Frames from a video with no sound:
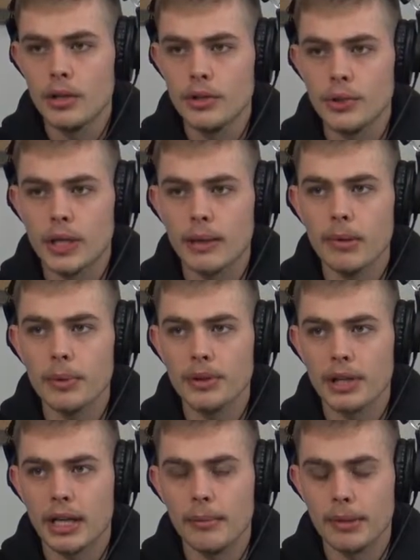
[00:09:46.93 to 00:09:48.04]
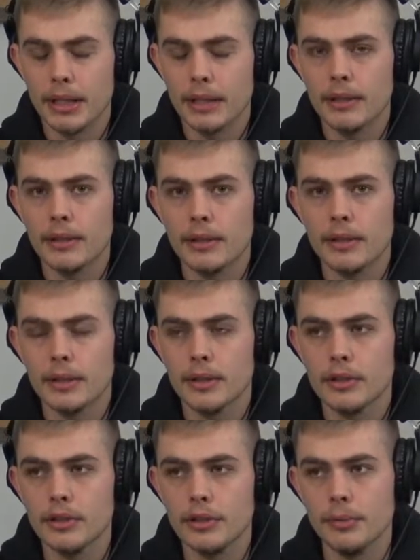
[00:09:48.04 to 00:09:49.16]
You come up with a company,
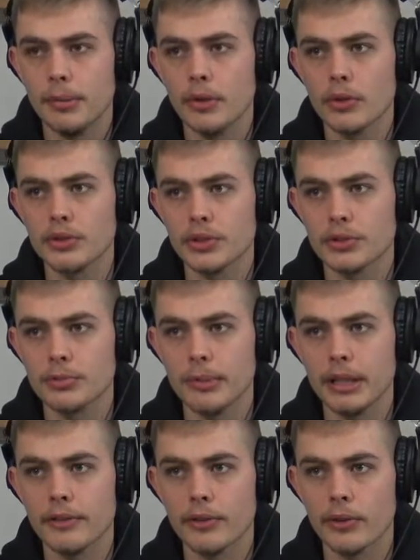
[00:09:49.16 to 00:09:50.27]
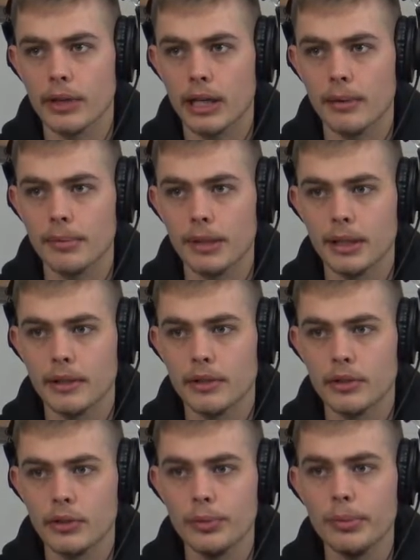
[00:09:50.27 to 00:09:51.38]
you build a social media for the company,
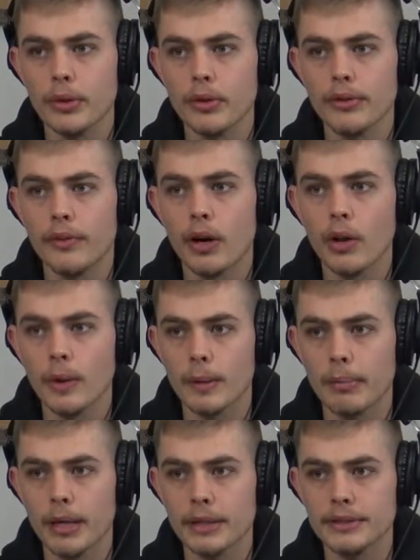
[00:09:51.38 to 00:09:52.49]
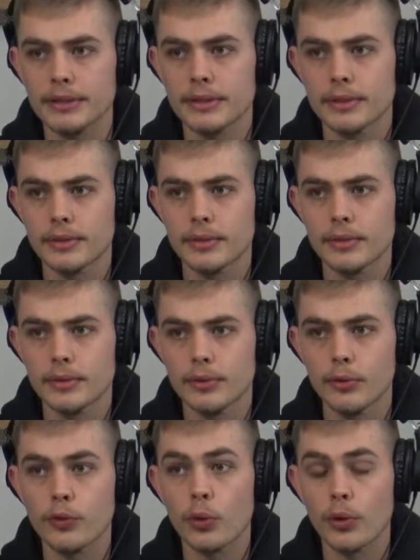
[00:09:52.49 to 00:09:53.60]
you build a following base
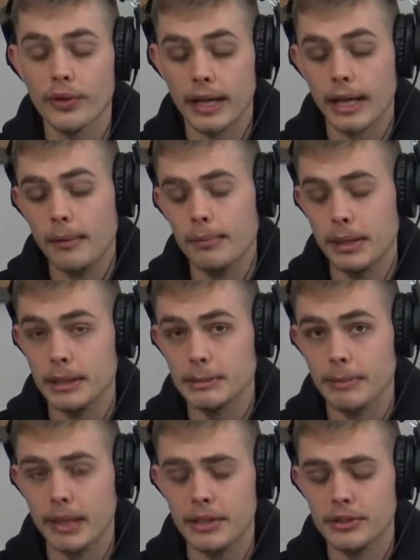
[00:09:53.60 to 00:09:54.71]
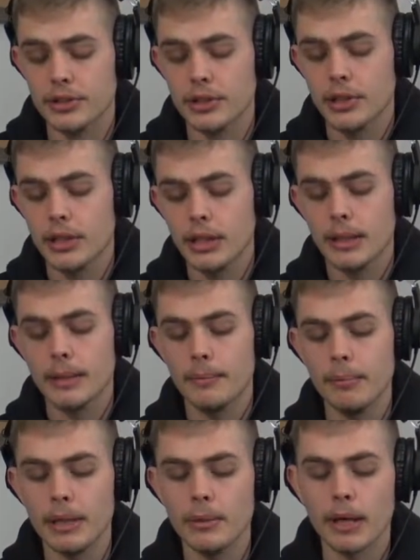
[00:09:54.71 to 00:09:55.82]
for the company's page.
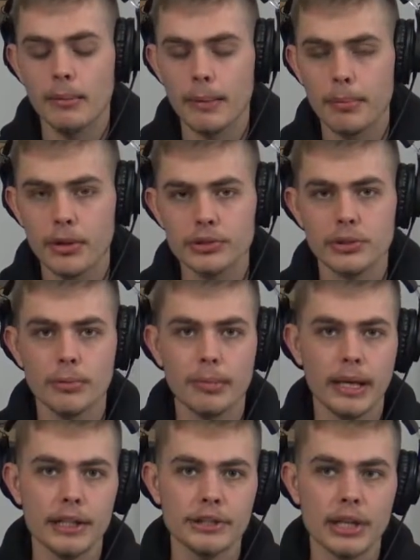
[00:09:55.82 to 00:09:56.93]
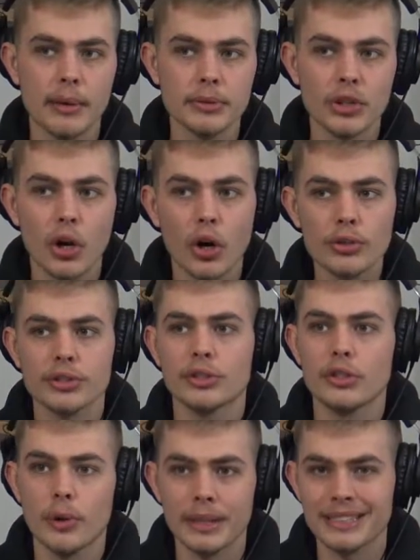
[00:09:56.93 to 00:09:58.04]
Meanwhile, my personal page, I was also
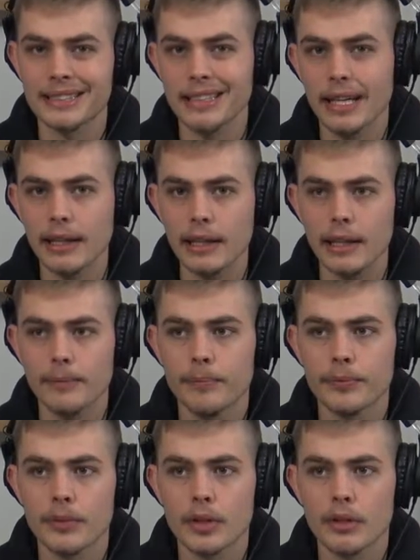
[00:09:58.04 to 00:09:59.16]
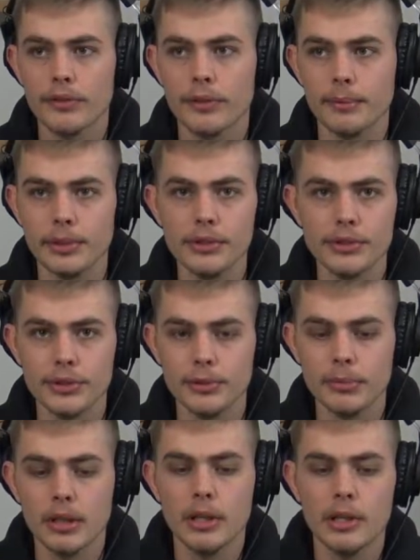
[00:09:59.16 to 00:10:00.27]
growing slightly from YouTube
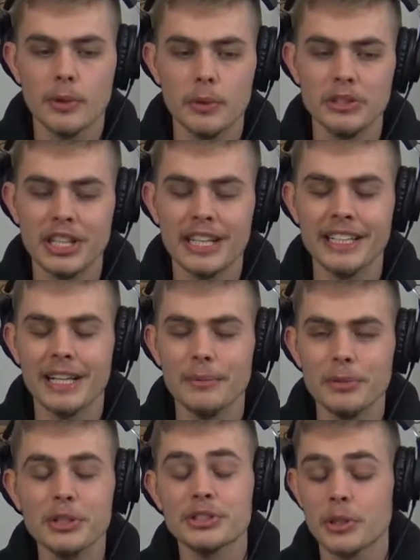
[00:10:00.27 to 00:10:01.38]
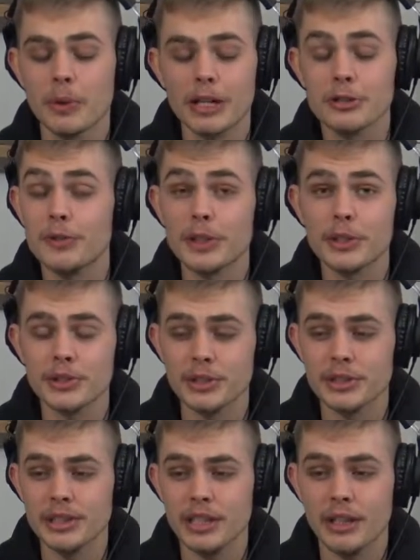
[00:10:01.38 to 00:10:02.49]
which ended up, you can still watch the videos on
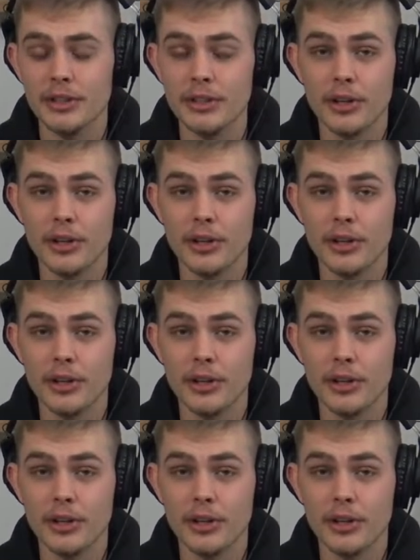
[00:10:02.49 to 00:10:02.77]
this on